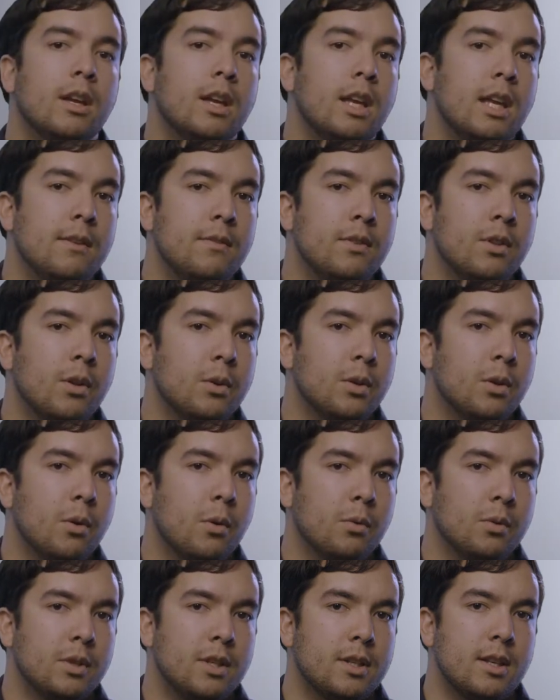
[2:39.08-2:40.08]
Even though you
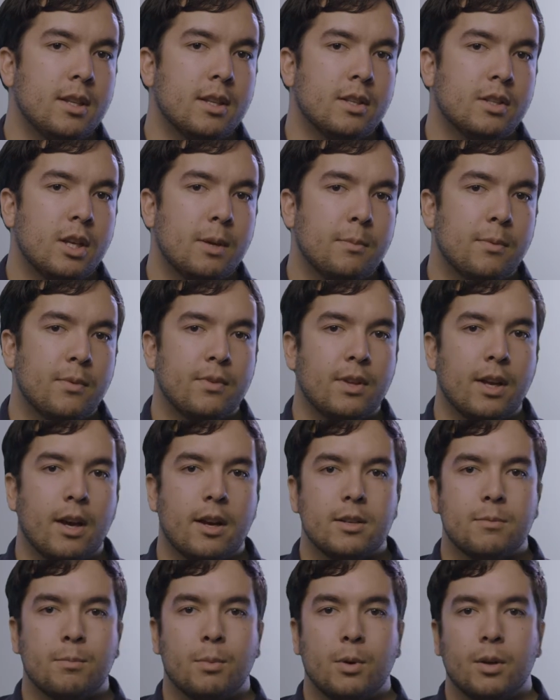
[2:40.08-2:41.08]
only see the tip of the
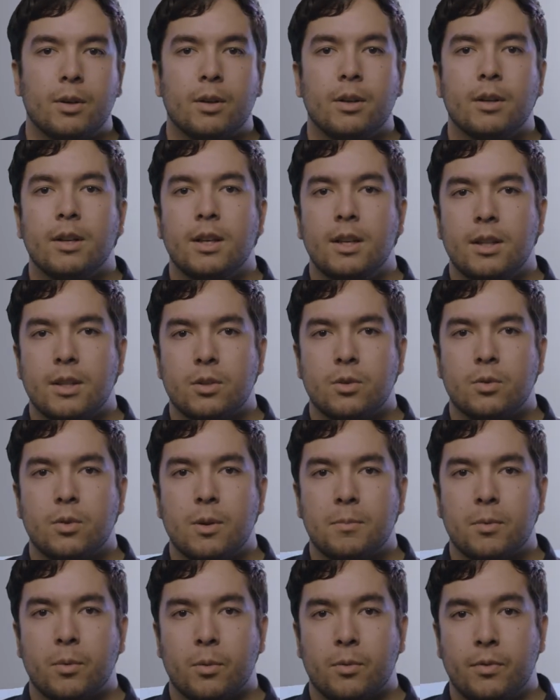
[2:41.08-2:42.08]
iceberg in the
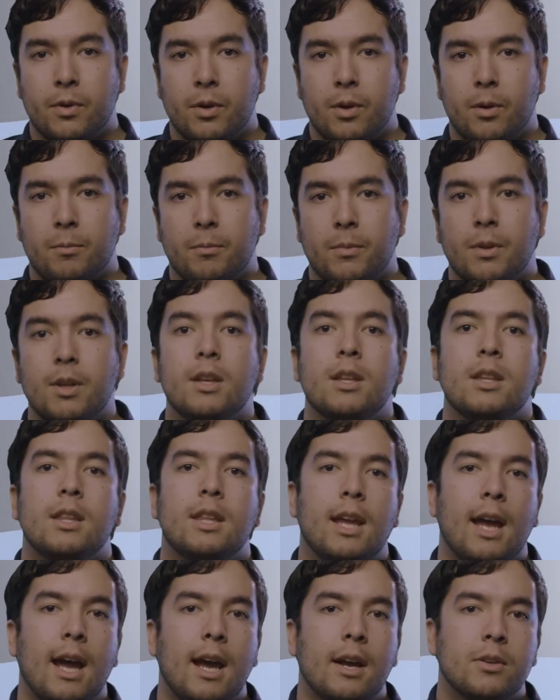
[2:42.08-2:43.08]
script or film,
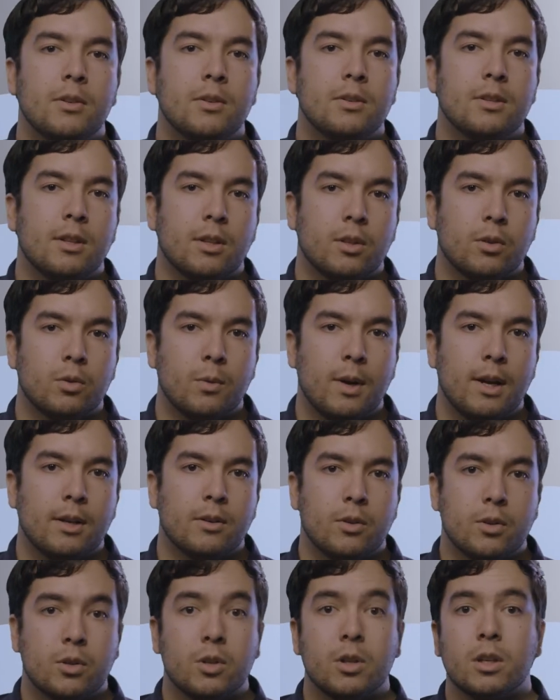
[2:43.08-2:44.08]
the actors and the
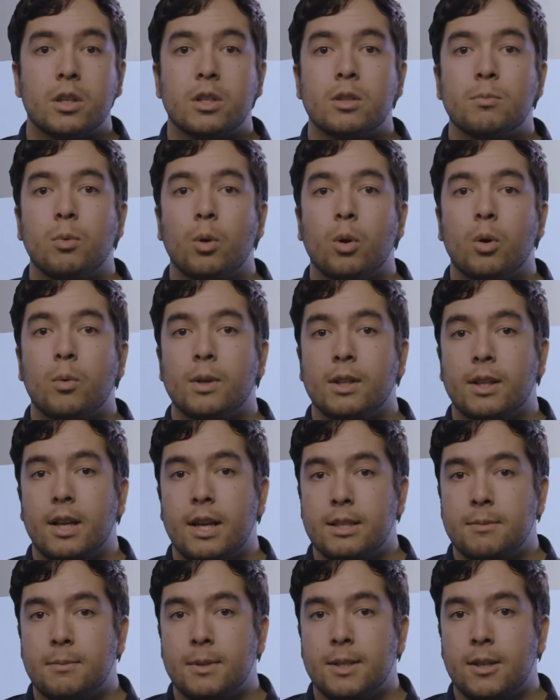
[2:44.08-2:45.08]
director should explore what
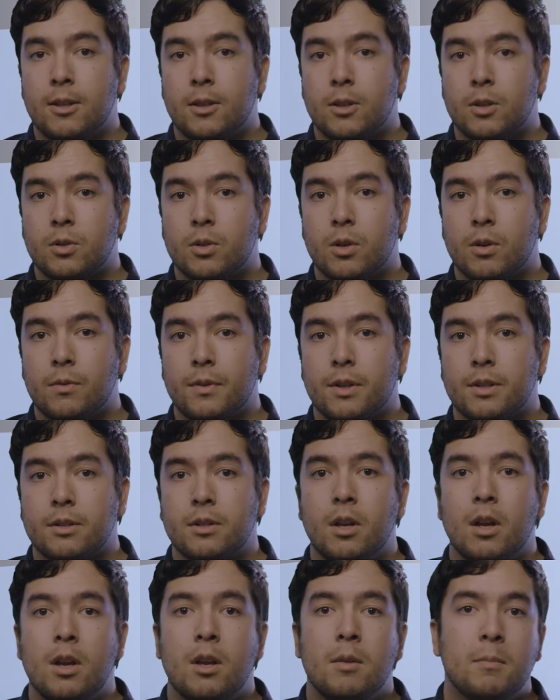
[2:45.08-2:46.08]
lies beneath the surface,
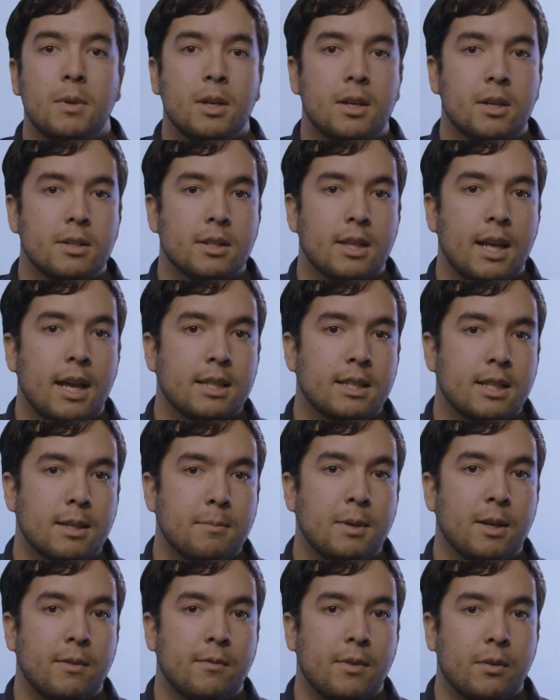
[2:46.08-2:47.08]
because that's the
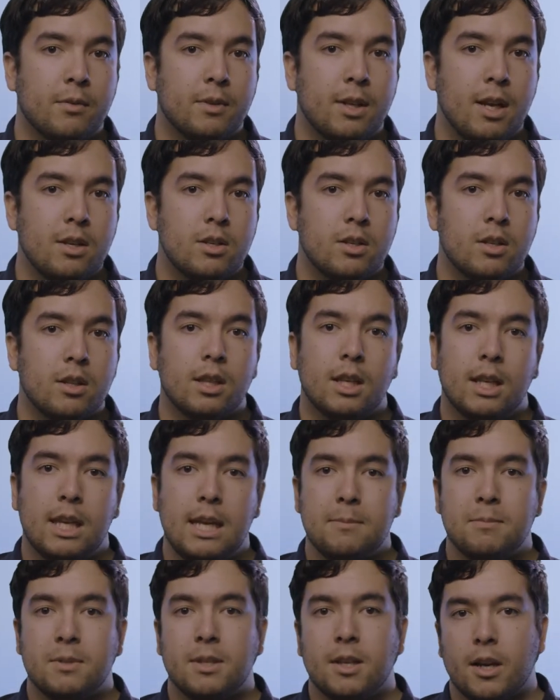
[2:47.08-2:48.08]
big foundation that
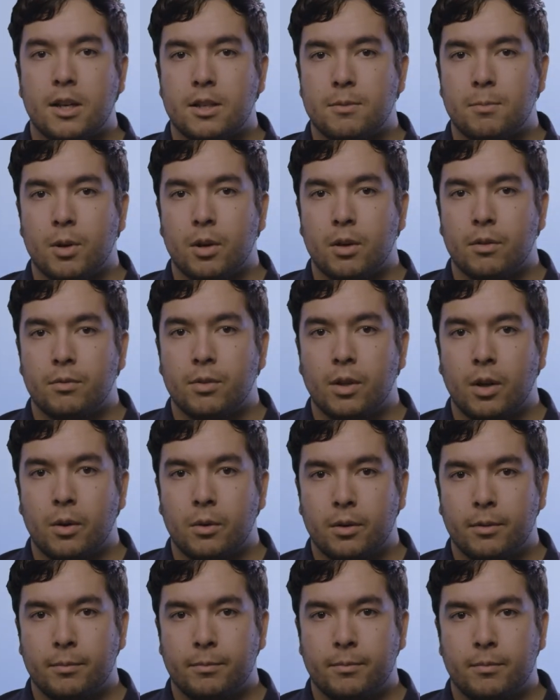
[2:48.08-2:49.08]
keeps the iceberg
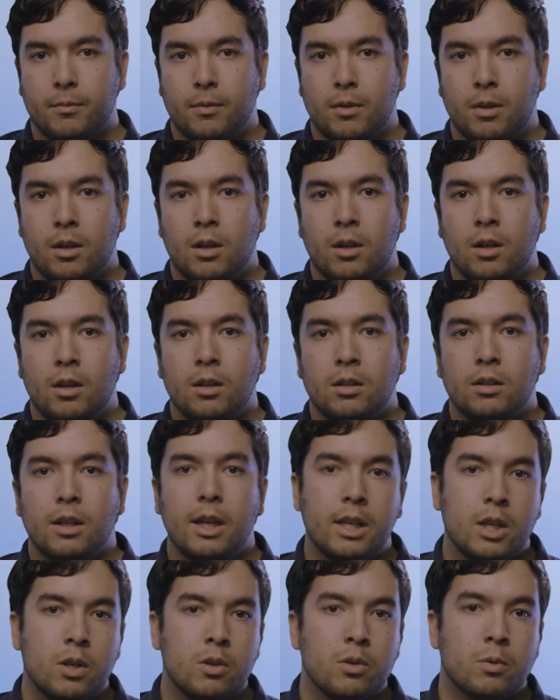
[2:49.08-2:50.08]
afloat.
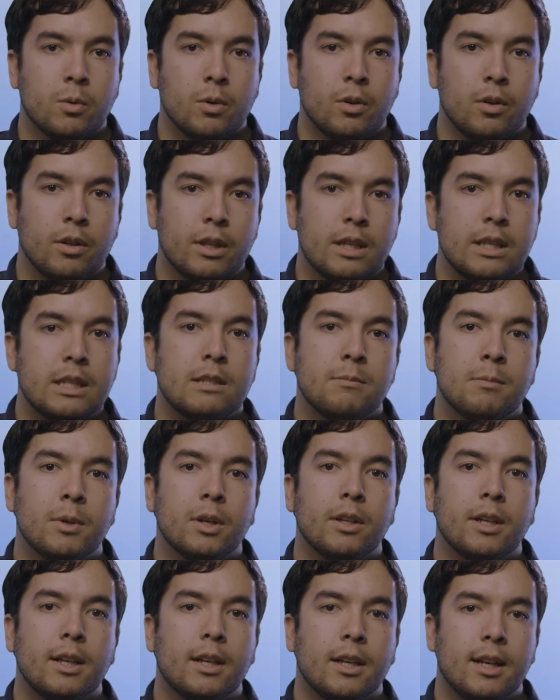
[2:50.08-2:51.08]
Like usual, this is
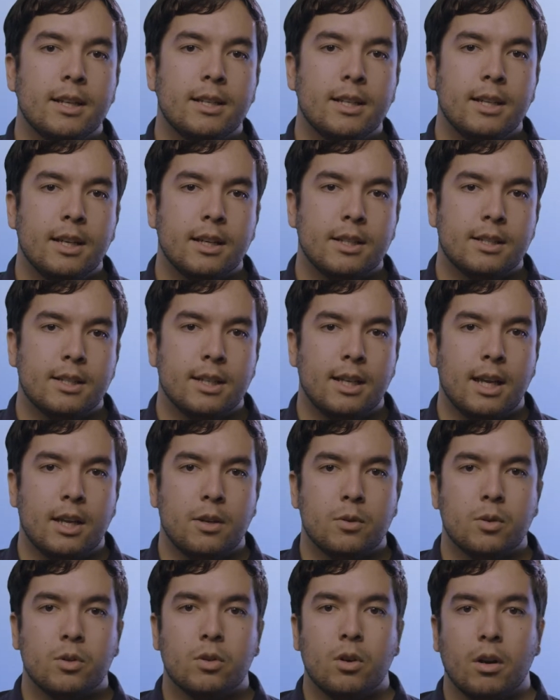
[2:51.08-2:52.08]
merely an idea to get
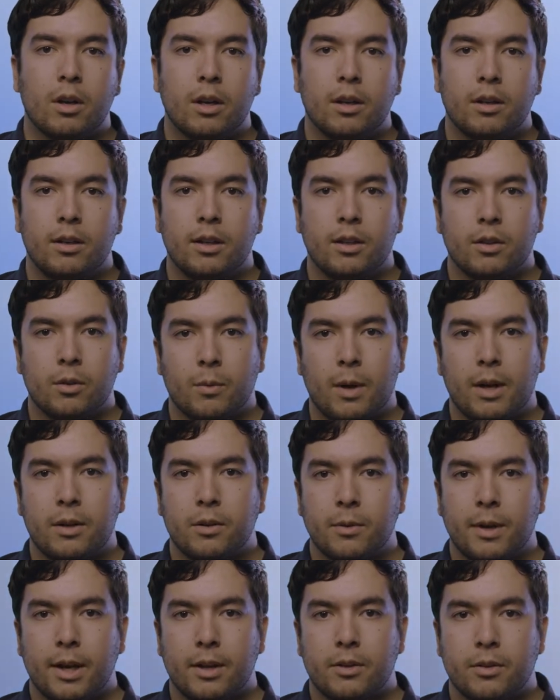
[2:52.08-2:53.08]
you started in the right
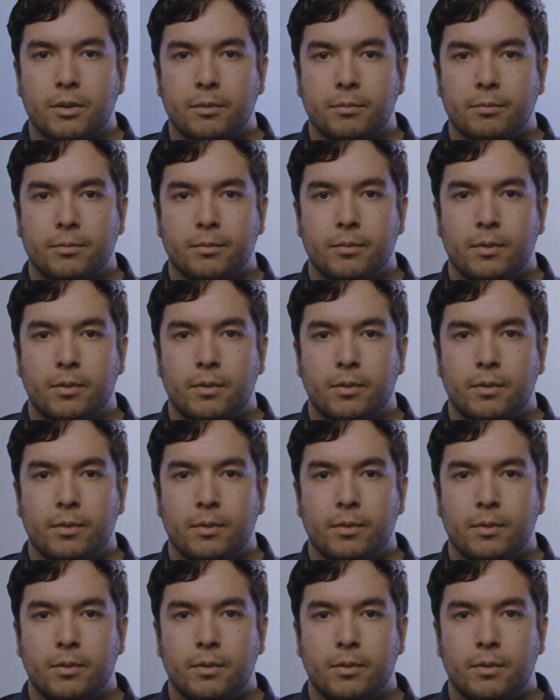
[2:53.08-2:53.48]
direction.